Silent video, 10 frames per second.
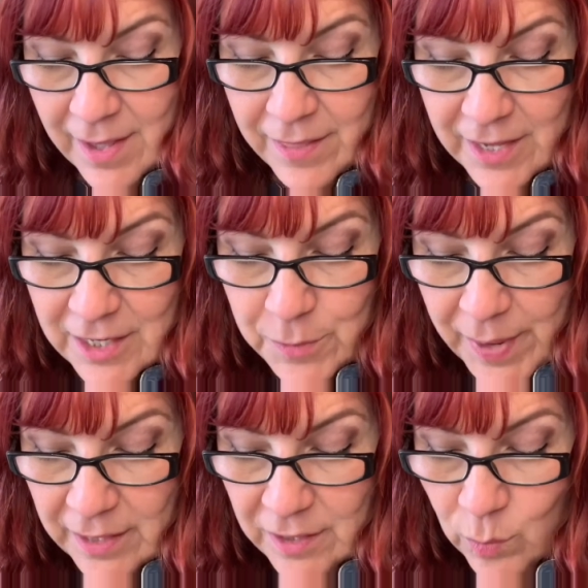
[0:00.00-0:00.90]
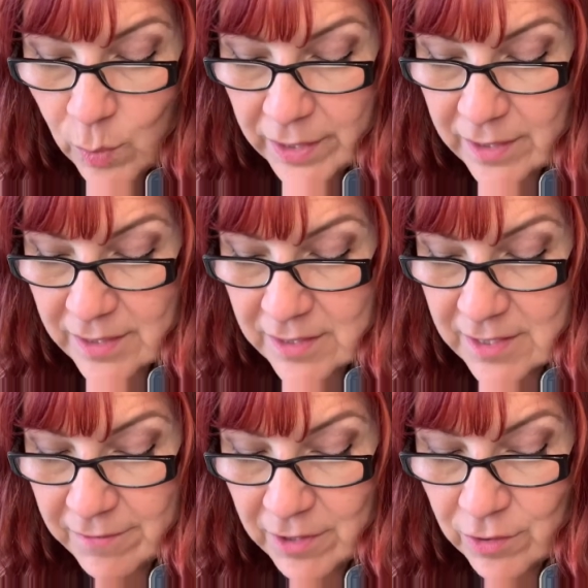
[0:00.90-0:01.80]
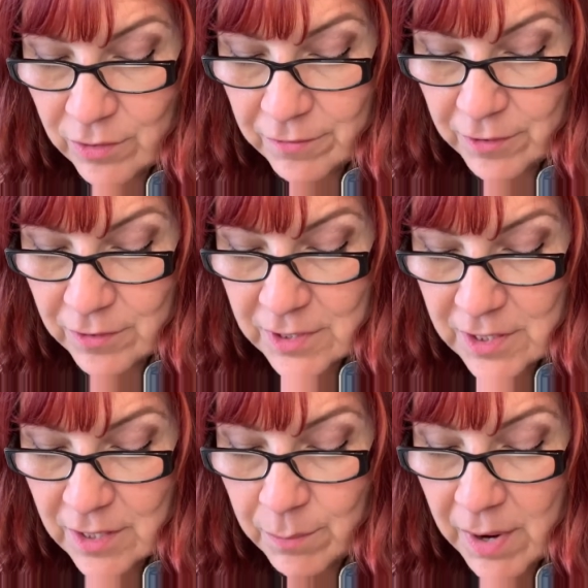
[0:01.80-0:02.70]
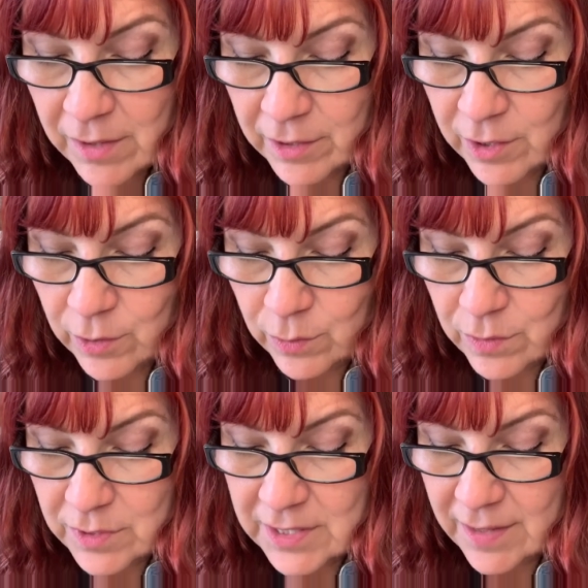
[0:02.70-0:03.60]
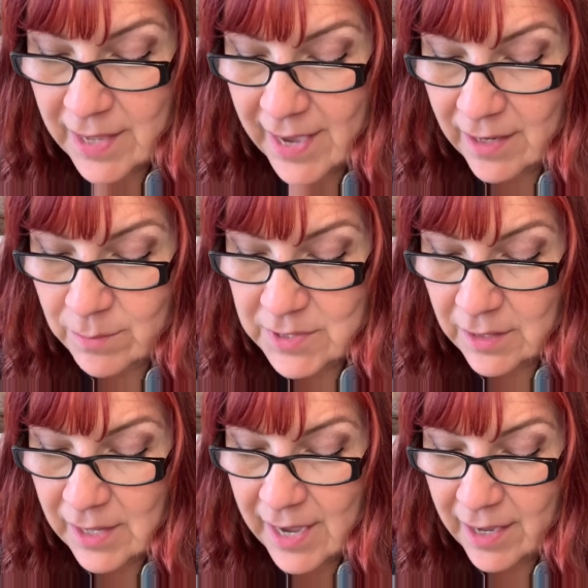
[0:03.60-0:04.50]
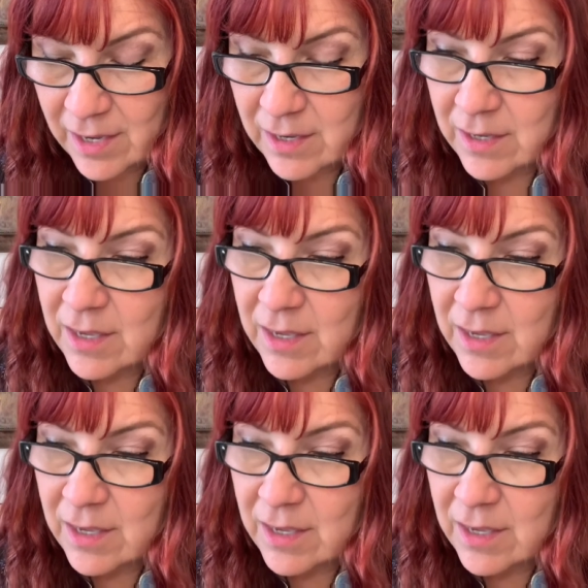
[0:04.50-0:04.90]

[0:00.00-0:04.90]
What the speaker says: the expanded oneness of the universe, the molecules and the atoms alike.